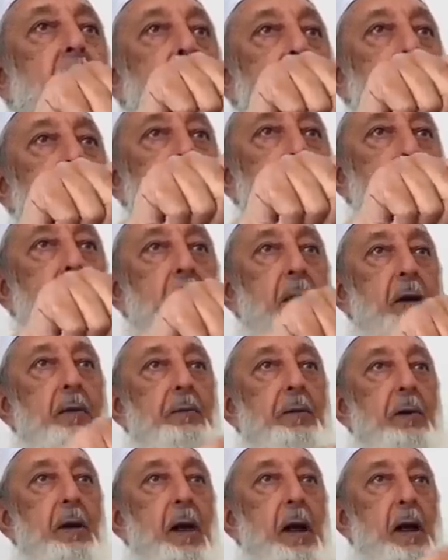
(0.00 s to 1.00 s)
and you have
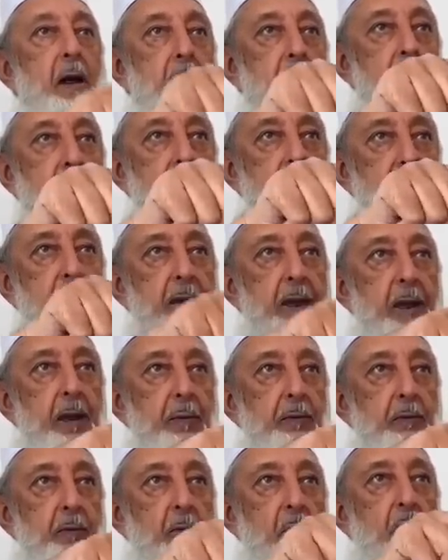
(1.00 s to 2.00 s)
to argue the
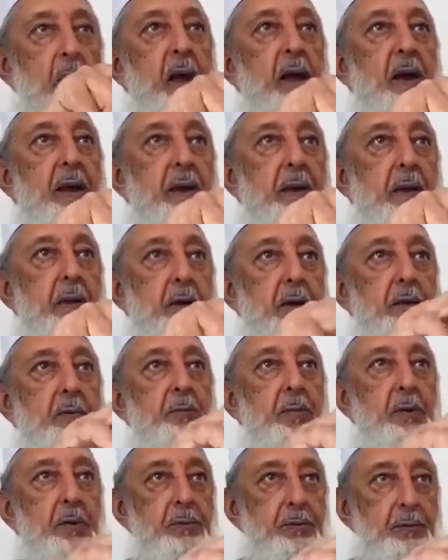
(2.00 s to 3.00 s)
case why this
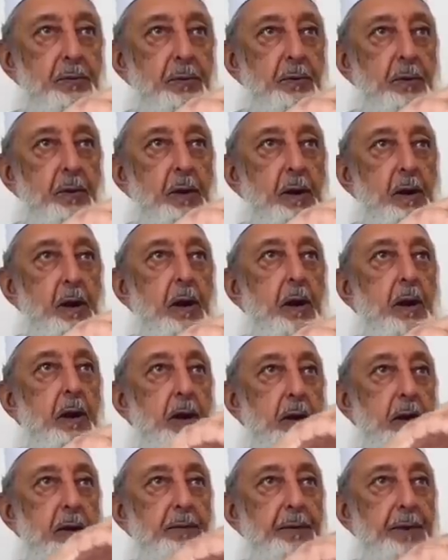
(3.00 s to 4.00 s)
person
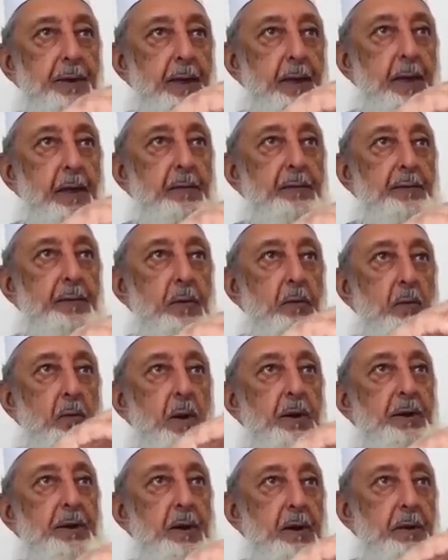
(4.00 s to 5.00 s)
is a kafir.
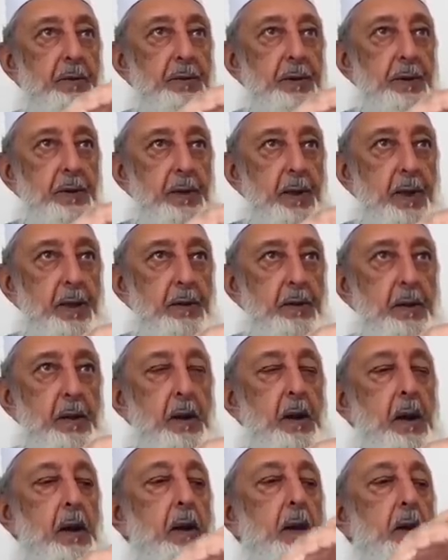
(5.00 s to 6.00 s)
What has he done
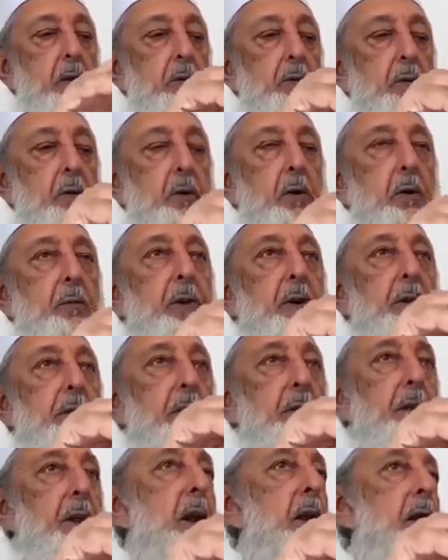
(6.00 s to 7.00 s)
to commit
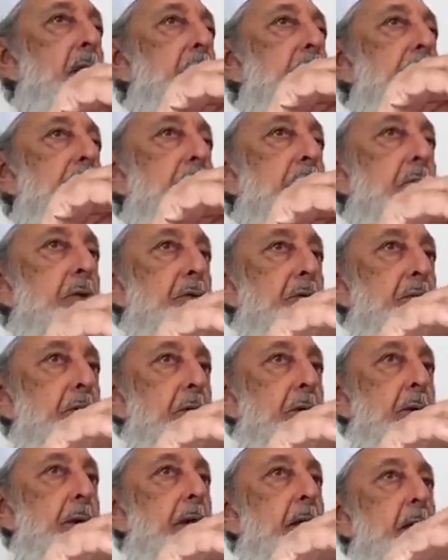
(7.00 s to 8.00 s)
an act of kufr?
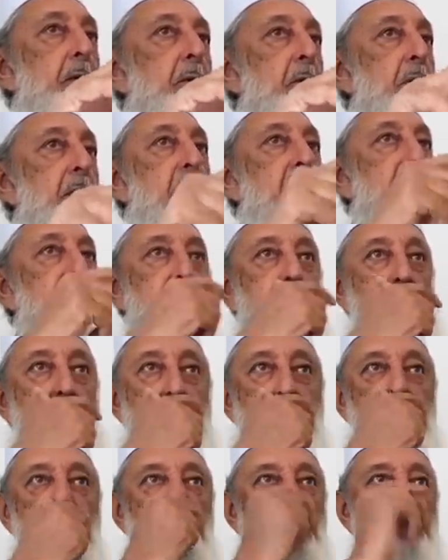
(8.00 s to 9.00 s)
You can't
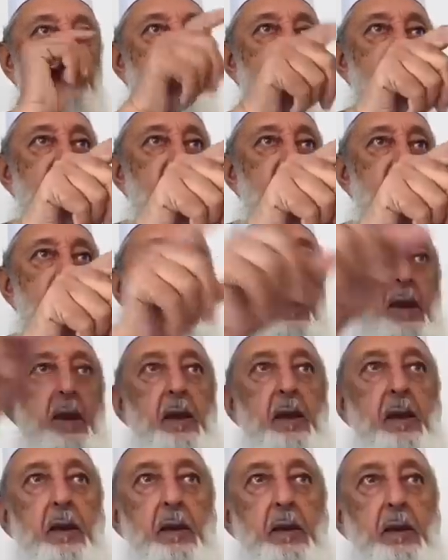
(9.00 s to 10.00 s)
simply say,
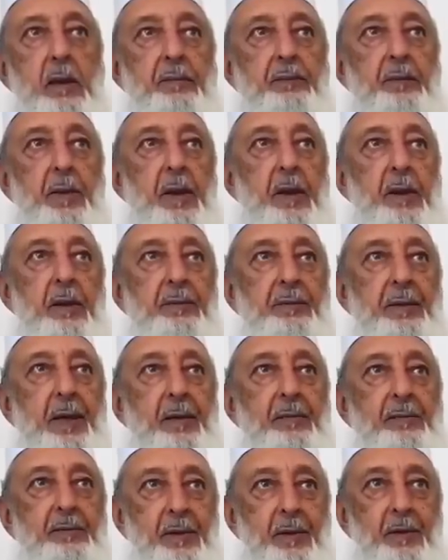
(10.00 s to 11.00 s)
this fellow is
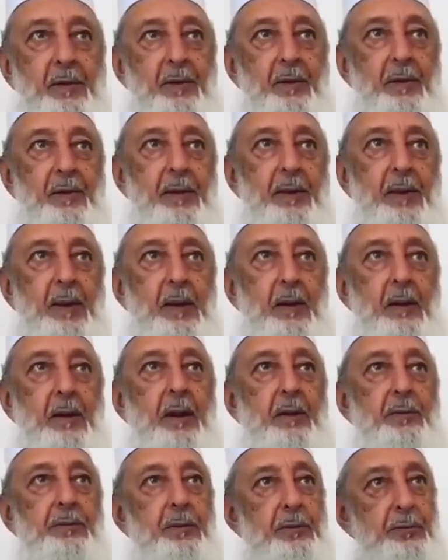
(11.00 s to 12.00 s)
kafir.
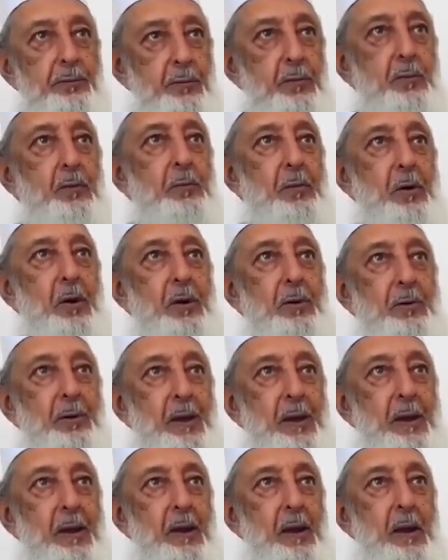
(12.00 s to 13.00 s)
That's a schoolboy
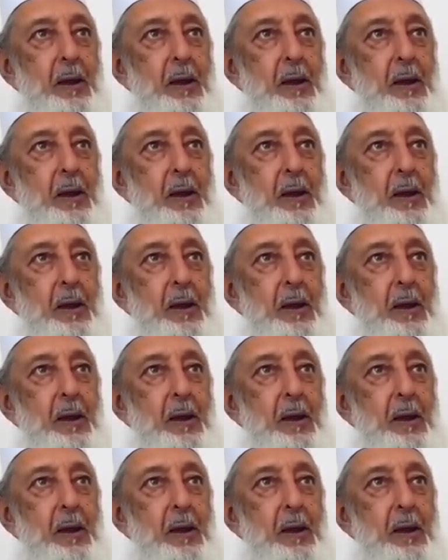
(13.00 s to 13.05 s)
way.